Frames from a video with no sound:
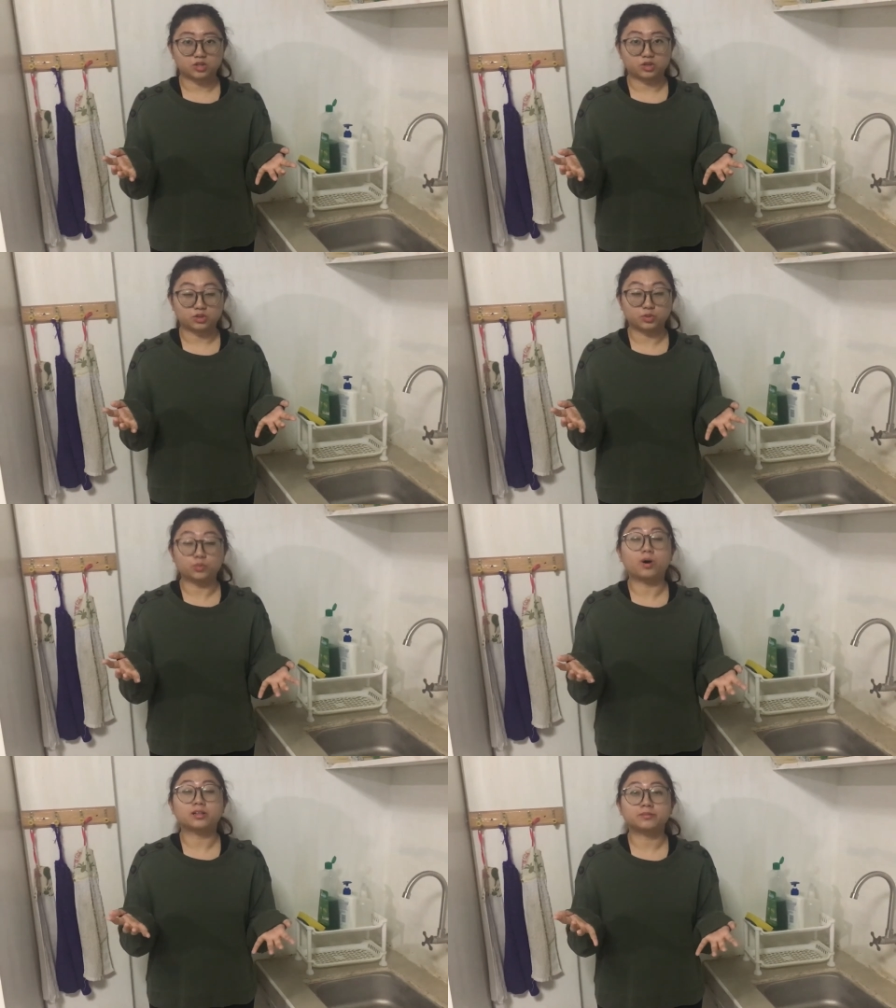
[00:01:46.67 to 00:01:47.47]
You
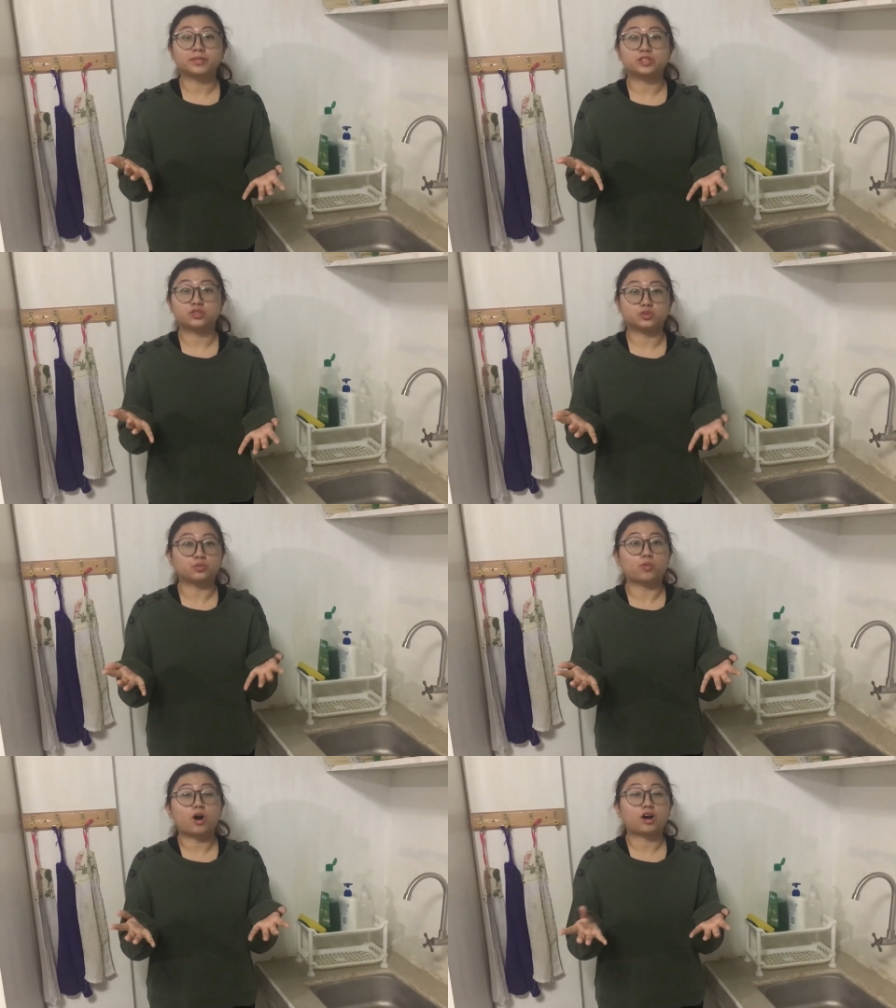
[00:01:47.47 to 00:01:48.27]
want me
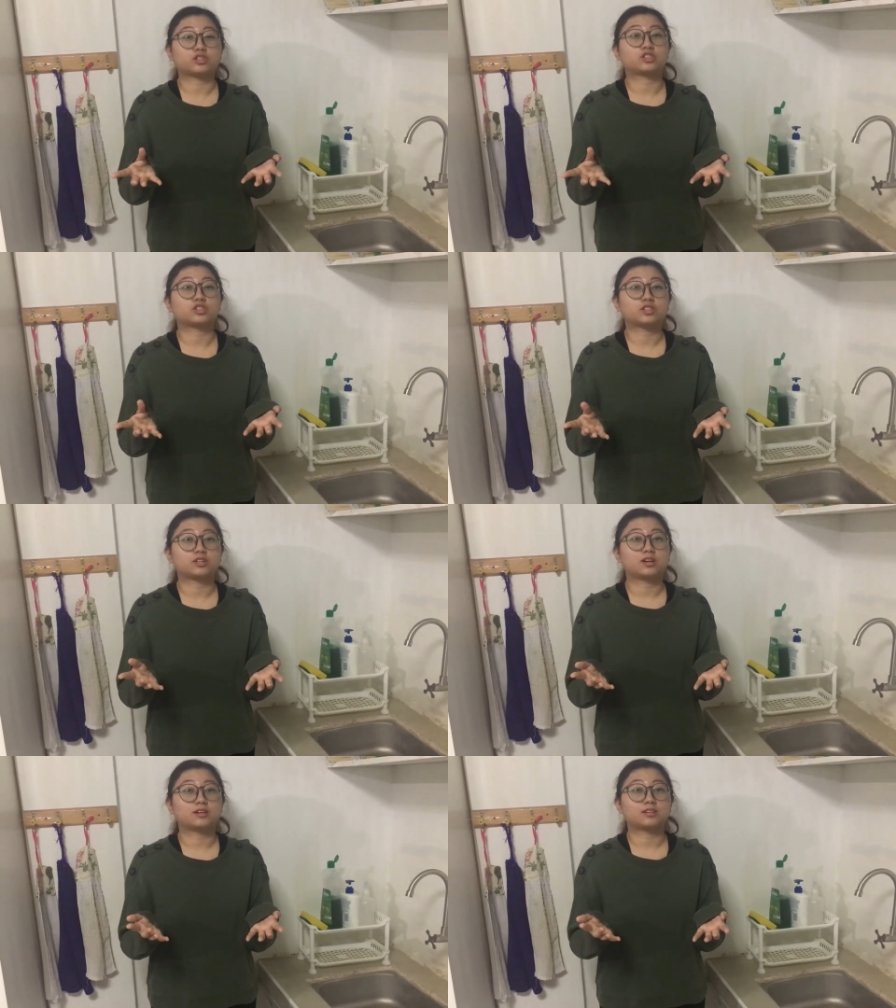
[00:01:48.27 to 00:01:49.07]
to wash
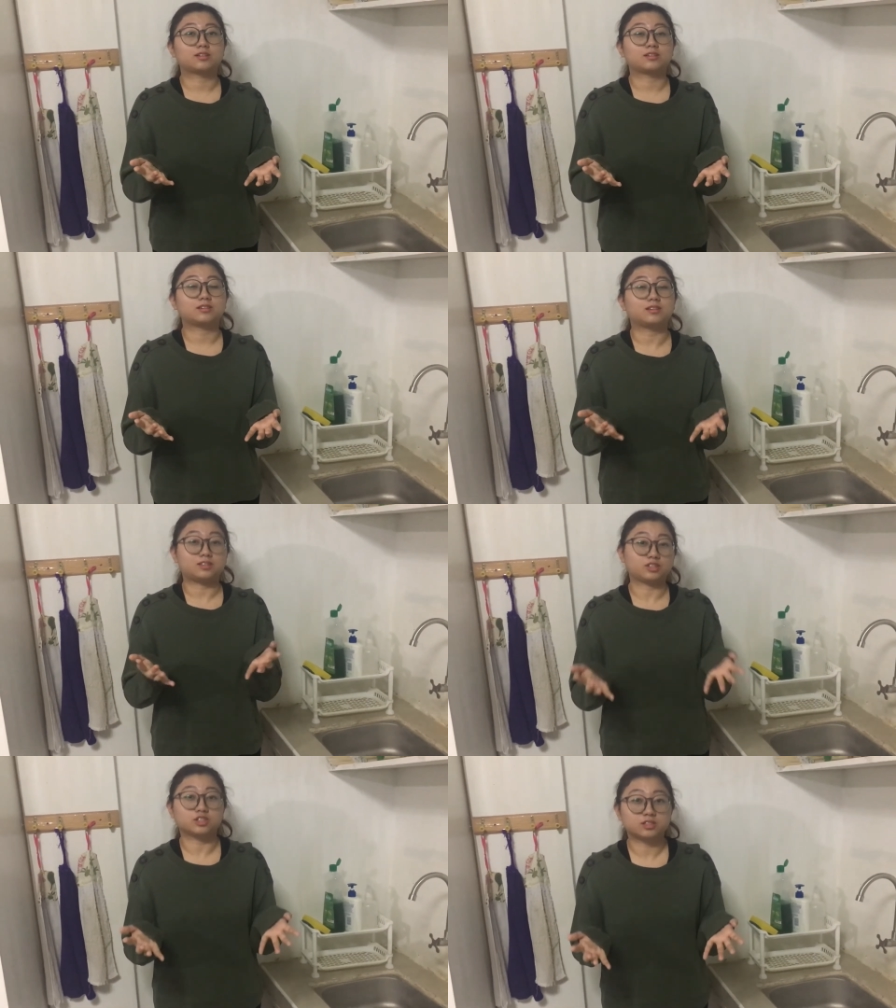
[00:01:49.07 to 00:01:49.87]
the
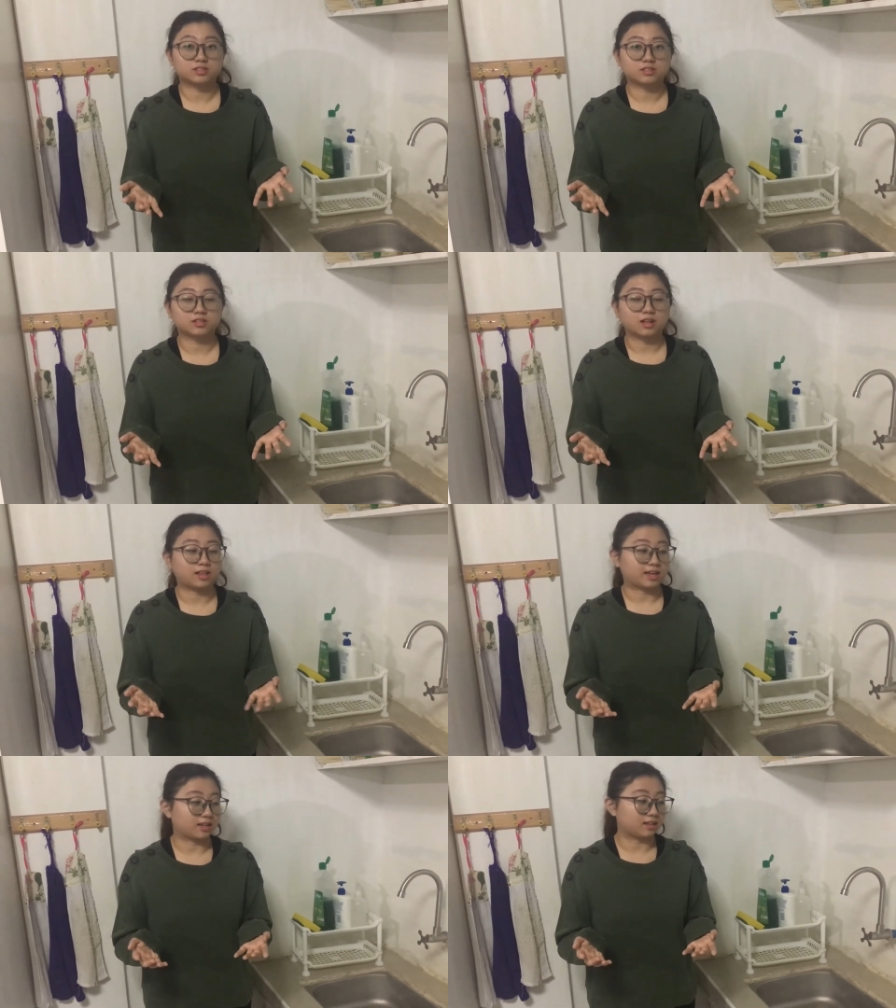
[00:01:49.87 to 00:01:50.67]
dishes? Like